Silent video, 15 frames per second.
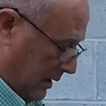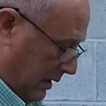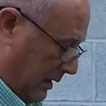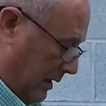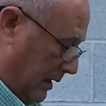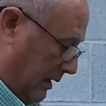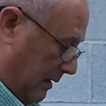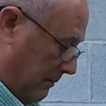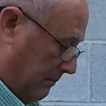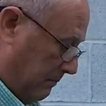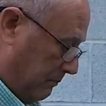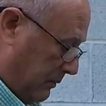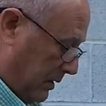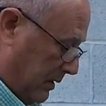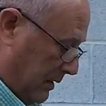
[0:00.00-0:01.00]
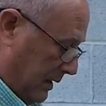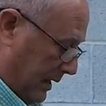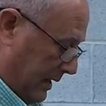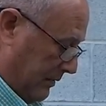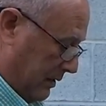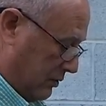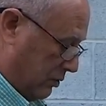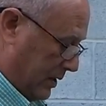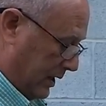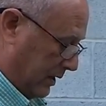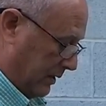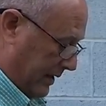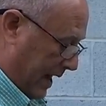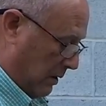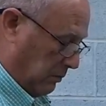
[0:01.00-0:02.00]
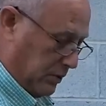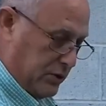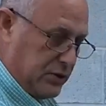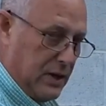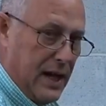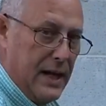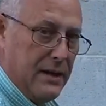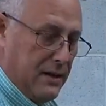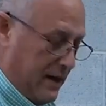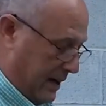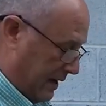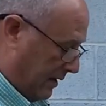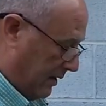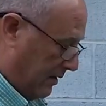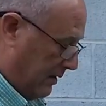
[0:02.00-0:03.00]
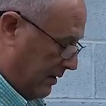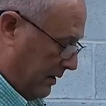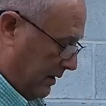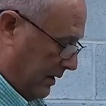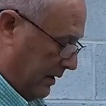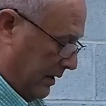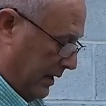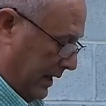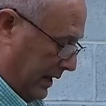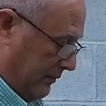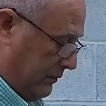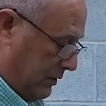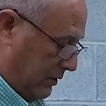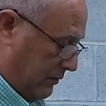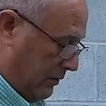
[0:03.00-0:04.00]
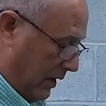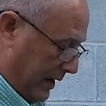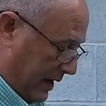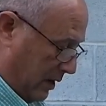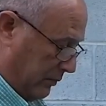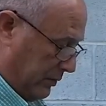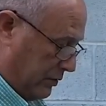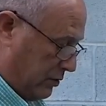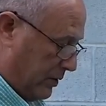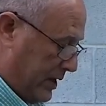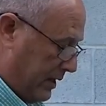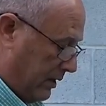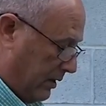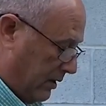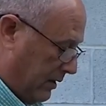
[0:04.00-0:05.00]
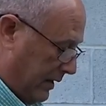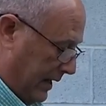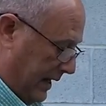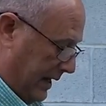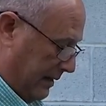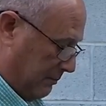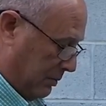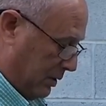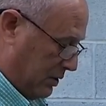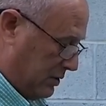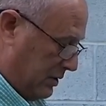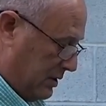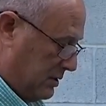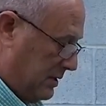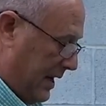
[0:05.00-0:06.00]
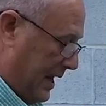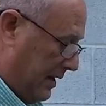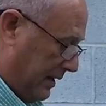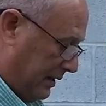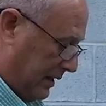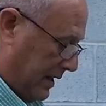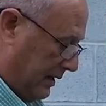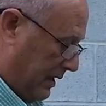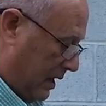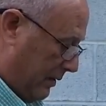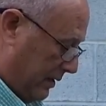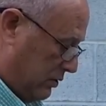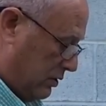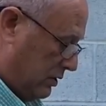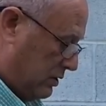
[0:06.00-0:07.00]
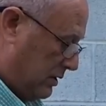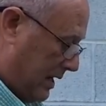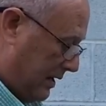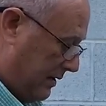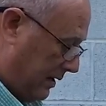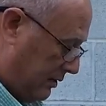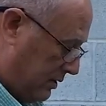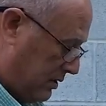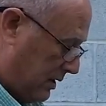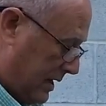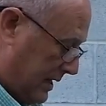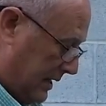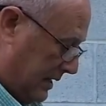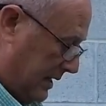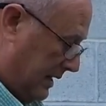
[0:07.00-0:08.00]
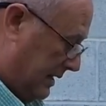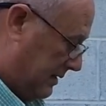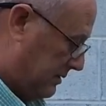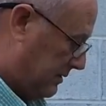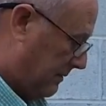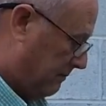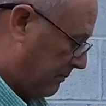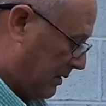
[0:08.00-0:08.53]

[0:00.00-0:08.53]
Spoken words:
The trigger, that will stay there. If you've held the trigger and pushed this down and let go, it should stay there just like it is.